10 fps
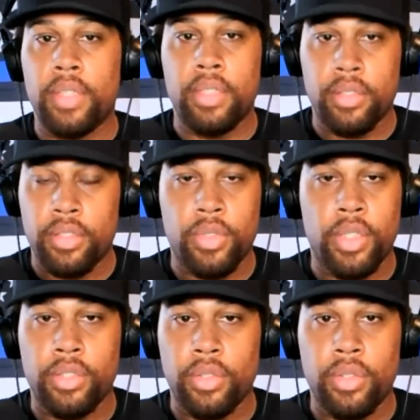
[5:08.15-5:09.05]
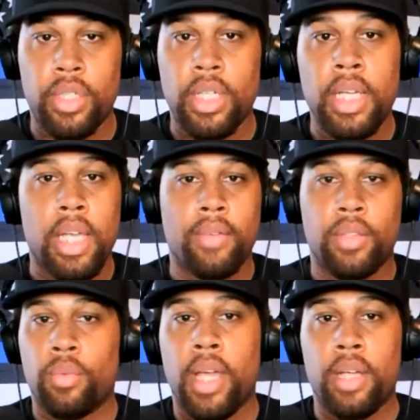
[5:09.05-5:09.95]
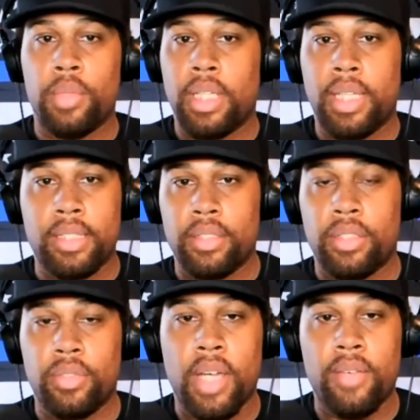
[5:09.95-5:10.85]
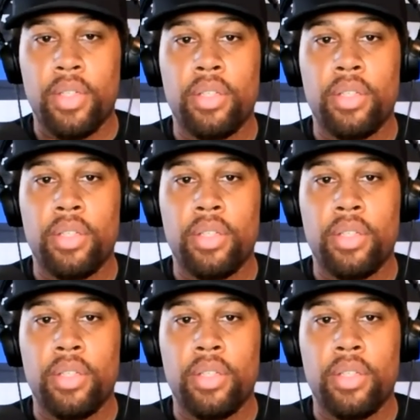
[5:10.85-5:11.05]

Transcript: an instructor or have to ride with a licensed driver.